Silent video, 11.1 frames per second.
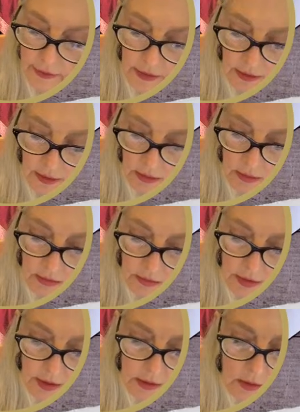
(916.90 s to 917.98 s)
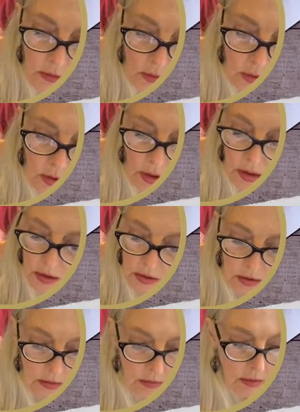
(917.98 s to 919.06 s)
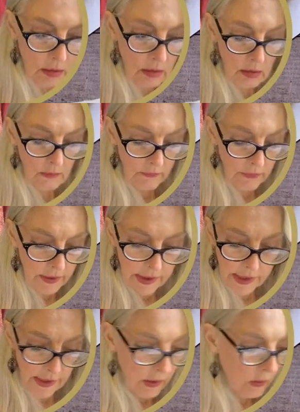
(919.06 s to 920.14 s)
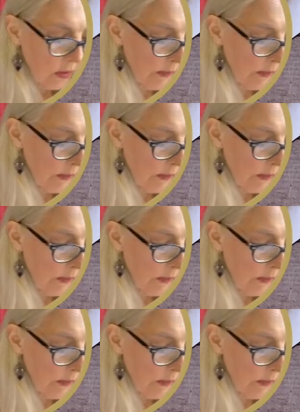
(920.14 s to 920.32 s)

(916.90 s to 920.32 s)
think that's all for now.